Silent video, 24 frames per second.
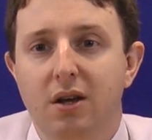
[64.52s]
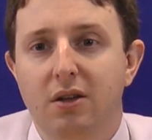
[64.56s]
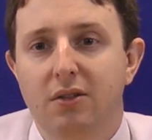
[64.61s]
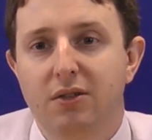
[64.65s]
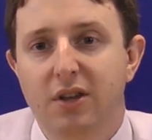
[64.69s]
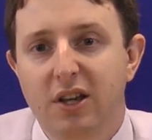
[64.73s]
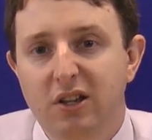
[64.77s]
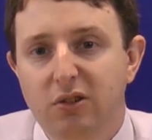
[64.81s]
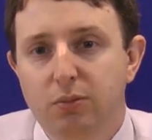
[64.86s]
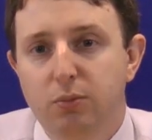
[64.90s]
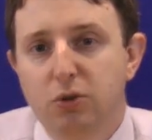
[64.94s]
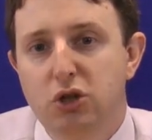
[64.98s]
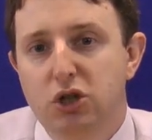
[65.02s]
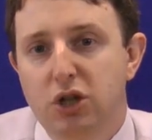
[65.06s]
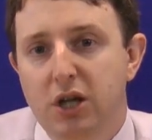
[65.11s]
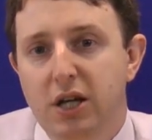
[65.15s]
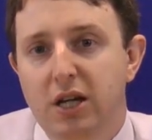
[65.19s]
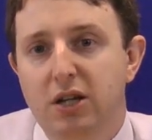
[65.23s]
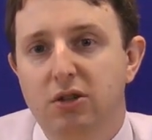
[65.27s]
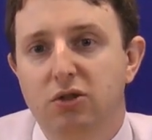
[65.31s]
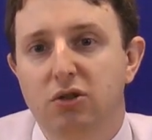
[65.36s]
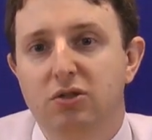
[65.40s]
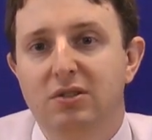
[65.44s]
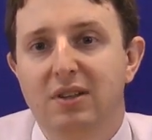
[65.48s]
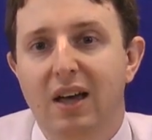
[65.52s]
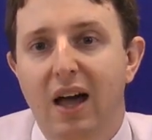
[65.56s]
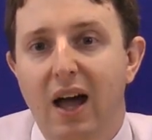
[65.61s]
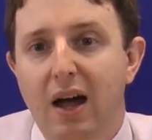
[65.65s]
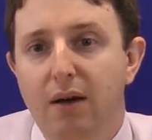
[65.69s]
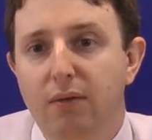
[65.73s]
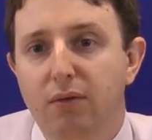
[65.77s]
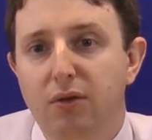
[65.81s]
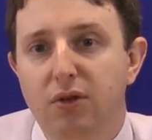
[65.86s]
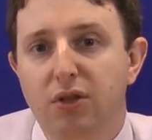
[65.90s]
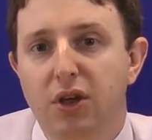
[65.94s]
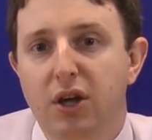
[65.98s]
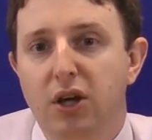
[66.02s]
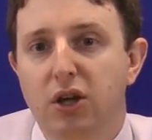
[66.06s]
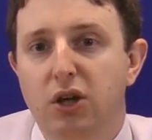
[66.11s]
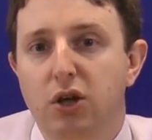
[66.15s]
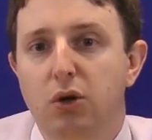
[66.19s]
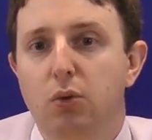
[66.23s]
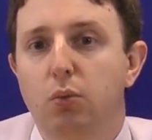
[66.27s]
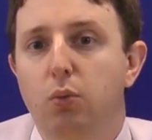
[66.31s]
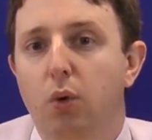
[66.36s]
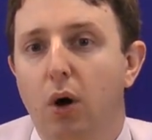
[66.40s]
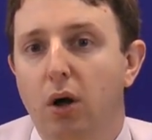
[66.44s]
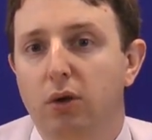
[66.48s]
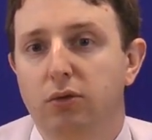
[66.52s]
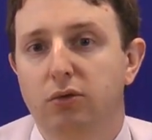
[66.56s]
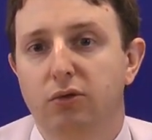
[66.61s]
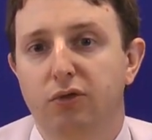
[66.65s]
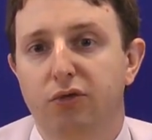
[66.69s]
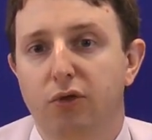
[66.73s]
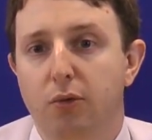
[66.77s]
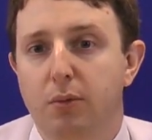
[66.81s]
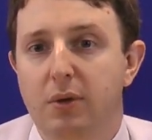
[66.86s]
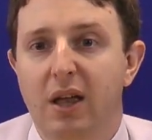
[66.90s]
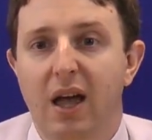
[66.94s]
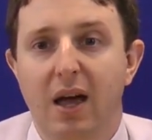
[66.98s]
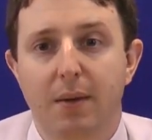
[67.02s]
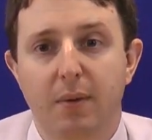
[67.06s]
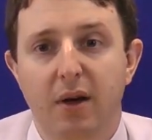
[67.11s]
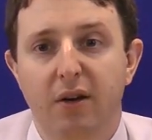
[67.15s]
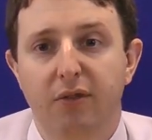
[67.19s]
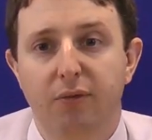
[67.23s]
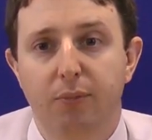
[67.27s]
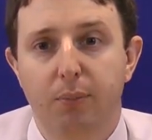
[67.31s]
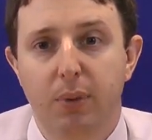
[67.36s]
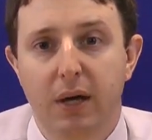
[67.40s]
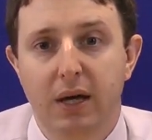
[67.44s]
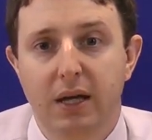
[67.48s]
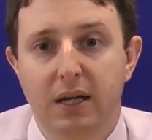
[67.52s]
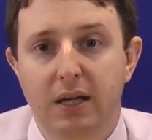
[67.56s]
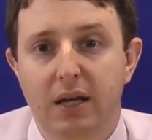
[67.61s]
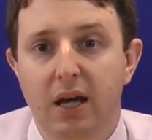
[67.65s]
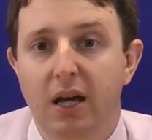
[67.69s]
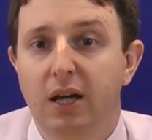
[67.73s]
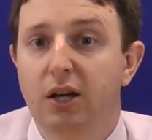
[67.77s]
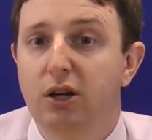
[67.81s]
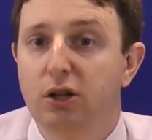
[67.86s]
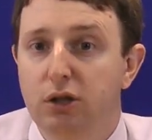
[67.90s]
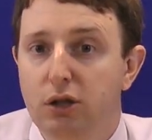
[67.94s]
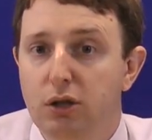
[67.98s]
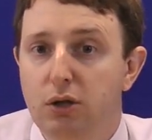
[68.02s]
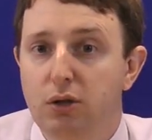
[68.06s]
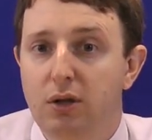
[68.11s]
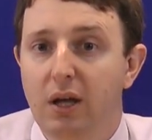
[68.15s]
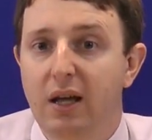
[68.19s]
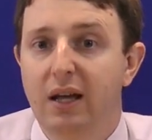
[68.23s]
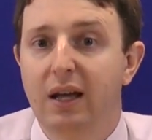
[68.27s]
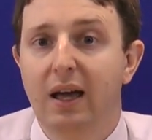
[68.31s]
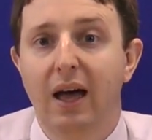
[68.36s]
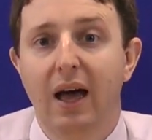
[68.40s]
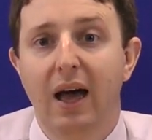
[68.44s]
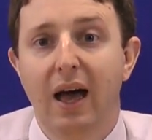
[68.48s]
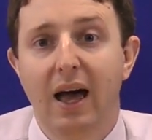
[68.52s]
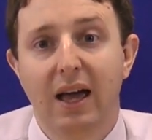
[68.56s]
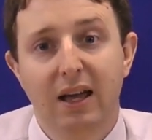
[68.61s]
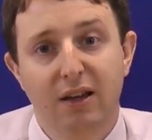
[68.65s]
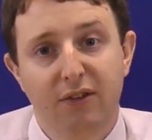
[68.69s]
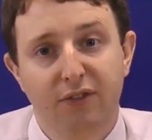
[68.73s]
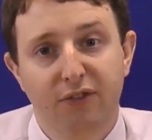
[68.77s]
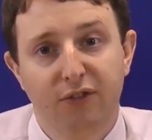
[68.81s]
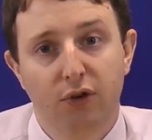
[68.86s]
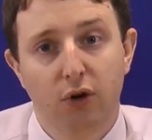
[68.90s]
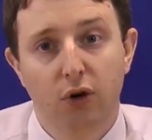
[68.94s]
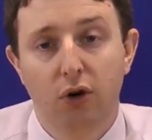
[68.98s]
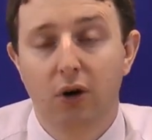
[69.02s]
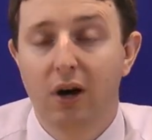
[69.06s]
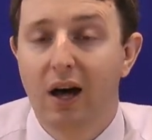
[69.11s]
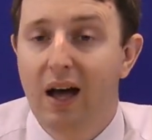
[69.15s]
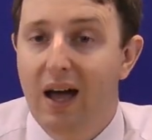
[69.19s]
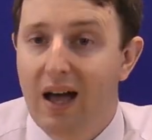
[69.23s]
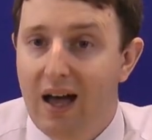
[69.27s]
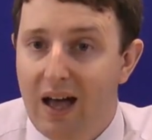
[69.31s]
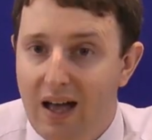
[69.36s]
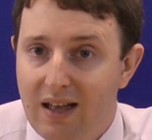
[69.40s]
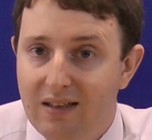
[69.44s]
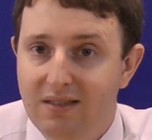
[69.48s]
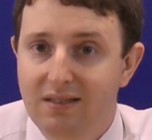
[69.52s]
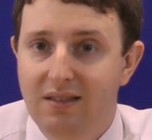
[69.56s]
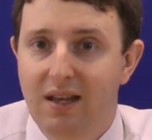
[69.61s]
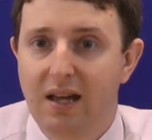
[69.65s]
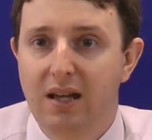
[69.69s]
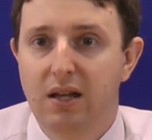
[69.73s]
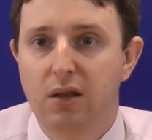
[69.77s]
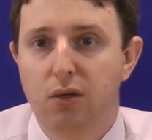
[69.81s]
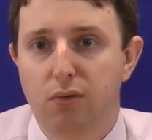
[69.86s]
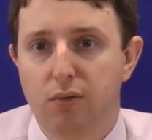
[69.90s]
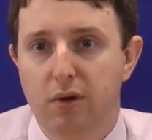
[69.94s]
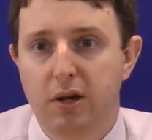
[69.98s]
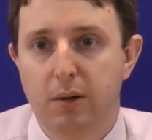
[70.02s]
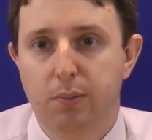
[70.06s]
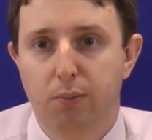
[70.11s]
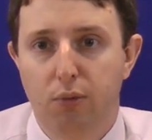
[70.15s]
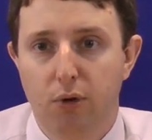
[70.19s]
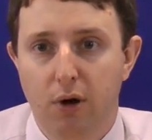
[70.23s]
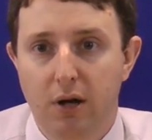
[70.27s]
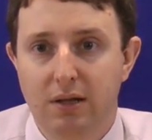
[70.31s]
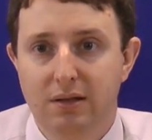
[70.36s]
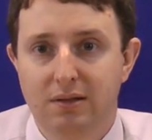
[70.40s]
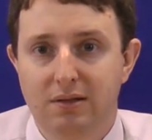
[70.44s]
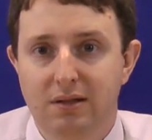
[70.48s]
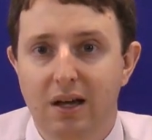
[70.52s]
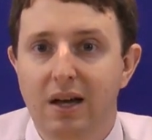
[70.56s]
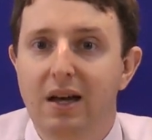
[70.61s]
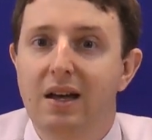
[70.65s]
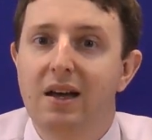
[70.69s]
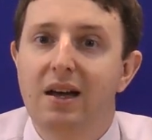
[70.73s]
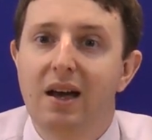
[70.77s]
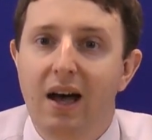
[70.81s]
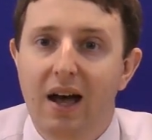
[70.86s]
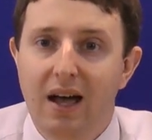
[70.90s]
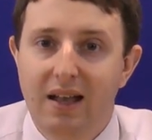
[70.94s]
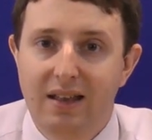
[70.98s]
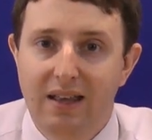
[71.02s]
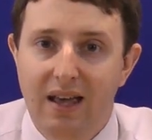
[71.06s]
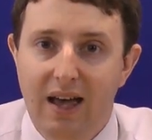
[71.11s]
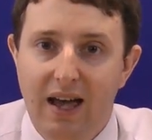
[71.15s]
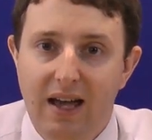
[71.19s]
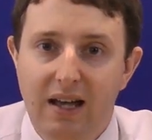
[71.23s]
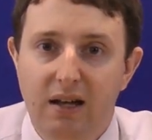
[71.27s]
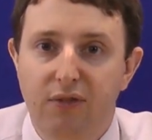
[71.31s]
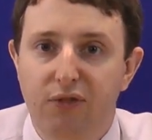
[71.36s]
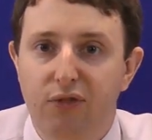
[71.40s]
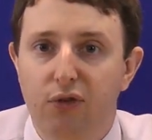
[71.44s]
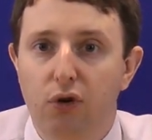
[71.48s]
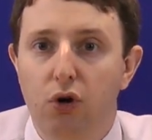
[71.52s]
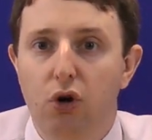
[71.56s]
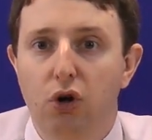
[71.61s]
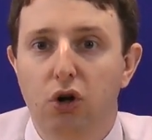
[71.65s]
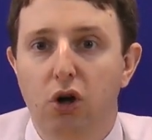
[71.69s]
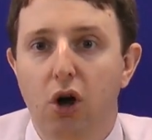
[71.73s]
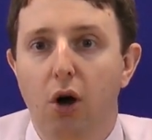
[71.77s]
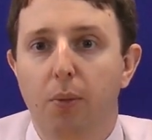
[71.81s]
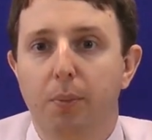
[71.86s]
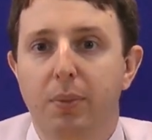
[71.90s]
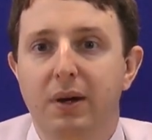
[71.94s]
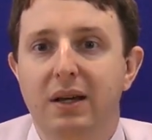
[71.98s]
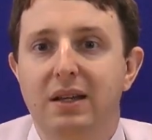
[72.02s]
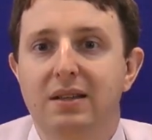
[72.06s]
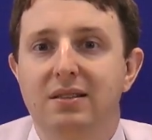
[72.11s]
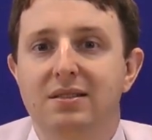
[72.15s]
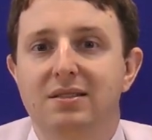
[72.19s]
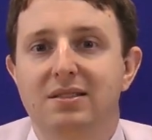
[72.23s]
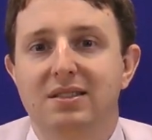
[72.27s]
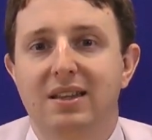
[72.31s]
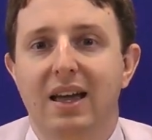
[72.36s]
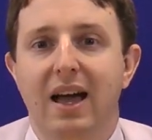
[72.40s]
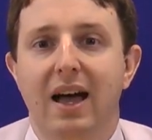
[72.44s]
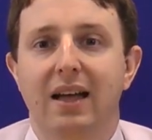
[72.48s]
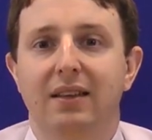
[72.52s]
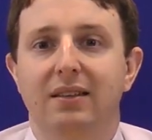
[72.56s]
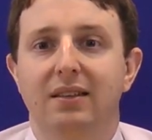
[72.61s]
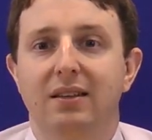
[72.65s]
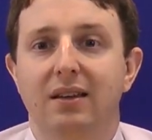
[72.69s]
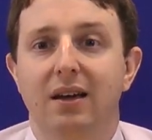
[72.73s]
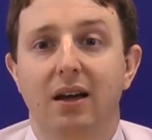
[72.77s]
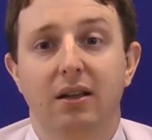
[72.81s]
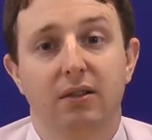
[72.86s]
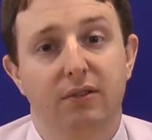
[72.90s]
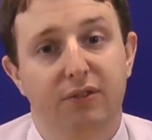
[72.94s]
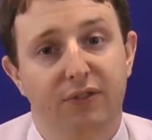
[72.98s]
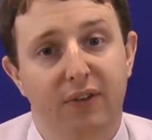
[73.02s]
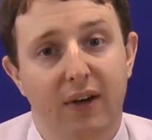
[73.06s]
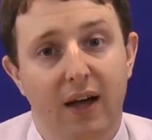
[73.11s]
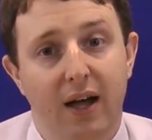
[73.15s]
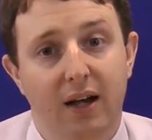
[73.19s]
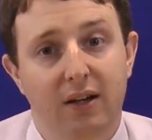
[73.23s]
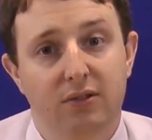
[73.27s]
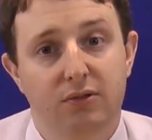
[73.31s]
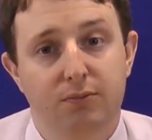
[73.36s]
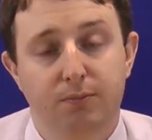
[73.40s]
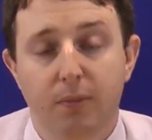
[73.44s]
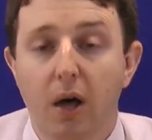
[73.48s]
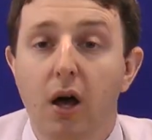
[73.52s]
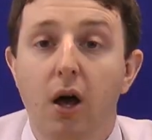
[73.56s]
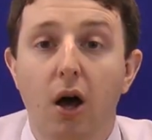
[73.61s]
This machine does everything you want from an MFP, including A4 and A3 print, an A4 copy, scan and fax.